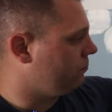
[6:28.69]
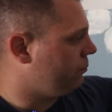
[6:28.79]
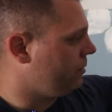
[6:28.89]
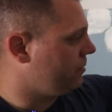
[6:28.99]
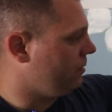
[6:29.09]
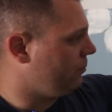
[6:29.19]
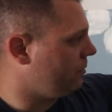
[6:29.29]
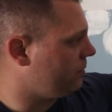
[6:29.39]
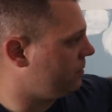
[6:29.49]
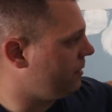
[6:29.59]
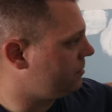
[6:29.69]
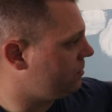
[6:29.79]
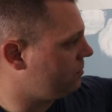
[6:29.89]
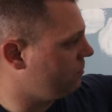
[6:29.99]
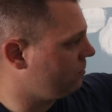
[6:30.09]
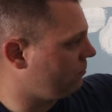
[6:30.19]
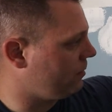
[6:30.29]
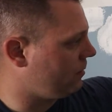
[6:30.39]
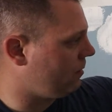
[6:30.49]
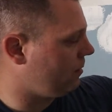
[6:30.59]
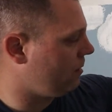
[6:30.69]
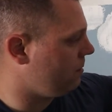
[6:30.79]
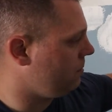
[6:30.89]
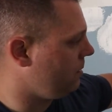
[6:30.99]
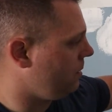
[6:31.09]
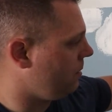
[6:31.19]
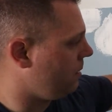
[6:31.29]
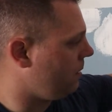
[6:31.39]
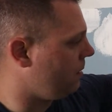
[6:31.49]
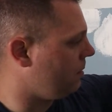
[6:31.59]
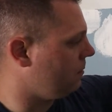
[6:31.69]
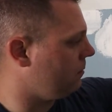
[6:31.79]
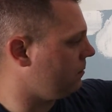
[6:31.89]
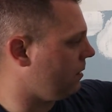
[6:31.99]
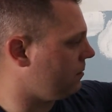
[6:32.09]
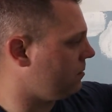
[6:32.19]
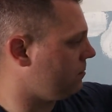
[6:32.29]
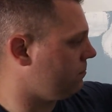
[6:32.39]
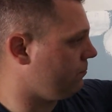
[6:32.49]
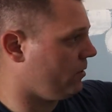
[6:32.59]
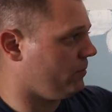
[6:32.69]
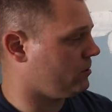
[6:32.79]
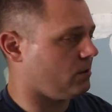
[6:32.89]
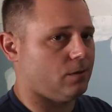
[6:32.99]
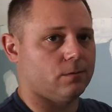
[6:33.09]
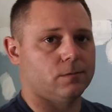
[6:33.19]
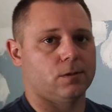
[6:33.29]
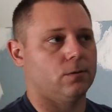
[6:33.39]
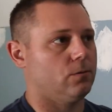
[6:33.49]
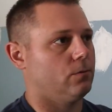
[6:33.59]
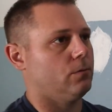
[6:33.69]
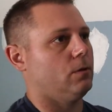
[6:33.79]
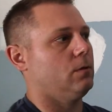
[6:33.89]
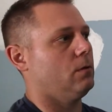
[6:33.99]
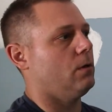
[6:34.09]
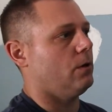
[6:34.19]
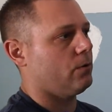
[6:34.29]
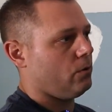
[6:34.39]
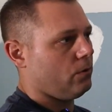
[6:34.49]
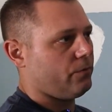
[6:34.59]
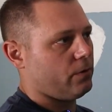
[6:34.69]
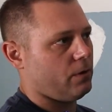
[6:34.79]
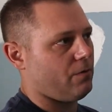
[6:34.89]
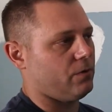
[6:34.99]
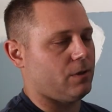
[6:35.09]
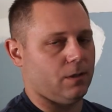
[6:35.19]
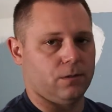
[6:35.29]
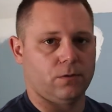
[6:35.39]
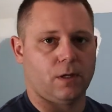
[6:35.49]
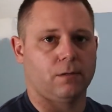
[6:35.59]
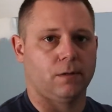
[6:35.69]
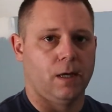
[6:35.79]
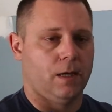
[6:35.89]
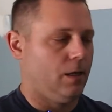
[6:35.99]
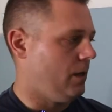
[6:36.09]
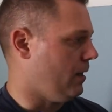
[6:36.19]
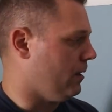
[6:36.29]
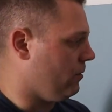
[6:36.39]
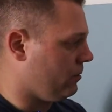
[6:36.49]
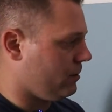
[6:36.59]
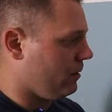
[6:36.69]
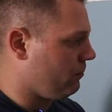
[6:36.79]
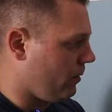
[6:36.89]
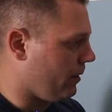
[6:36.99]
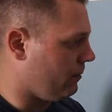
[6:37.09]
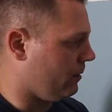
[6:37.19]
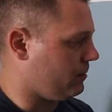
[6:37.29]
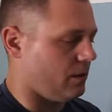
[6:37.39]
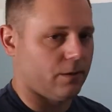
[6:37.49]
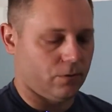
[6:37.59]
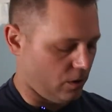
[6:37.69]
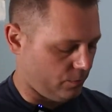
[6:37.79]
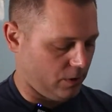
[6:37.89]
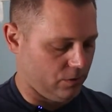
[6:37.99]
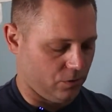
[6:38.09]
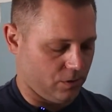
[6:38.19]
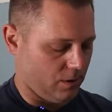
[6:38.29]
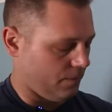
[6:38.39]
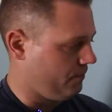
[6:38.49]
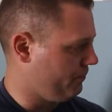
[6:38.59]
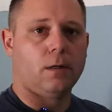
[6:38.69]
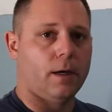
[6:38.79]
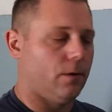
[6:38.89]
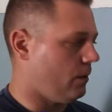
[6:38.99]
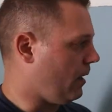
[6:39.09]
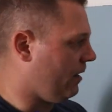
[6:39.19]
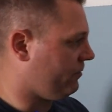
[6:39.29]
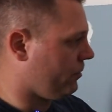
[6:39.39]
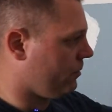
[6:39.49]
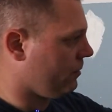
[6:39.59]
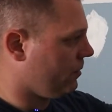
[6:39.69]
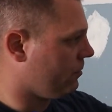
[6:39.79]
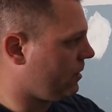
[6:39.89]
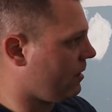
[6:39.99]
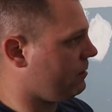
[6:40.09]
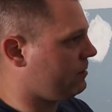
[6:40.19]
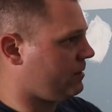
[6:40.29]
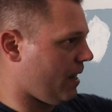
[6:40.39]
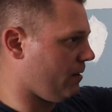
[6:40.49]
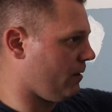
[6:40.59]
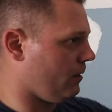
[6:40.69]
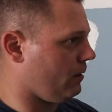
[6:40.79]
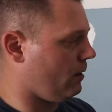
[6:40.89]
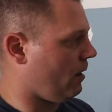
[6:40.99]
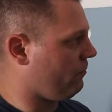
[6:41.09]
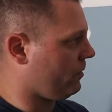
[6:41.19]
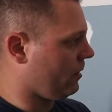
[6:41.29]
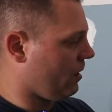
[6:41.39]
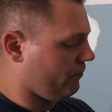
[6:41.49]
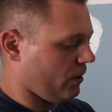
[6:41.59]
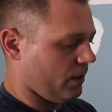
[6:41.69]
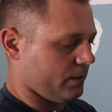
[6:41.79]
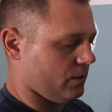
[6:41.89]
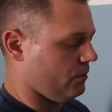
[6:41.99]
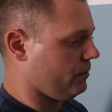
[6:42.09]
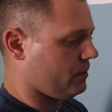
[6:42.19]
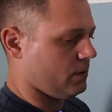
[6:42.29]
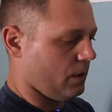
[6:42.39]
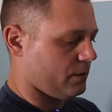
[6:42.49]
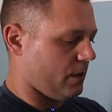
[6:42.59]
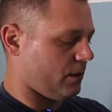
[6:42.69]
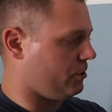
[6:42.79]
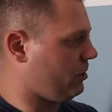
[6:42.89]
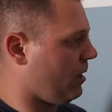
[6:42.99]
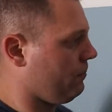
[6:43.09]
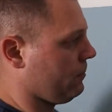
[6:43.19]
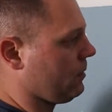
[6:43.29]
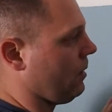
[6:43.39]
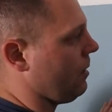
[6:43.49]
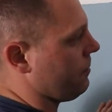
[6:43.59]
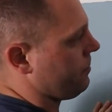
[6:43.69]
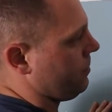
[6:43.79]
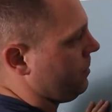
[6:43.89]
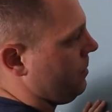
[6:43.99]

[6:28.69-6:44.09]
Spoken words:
pretty simple. It's nice and smooth right there now. And that's pretty much done. So I'll go over everything and do that. And you can see why that's not incredibly interesting. Now, after you're done sanding everything off, what I like to do is I'll take a shop cloth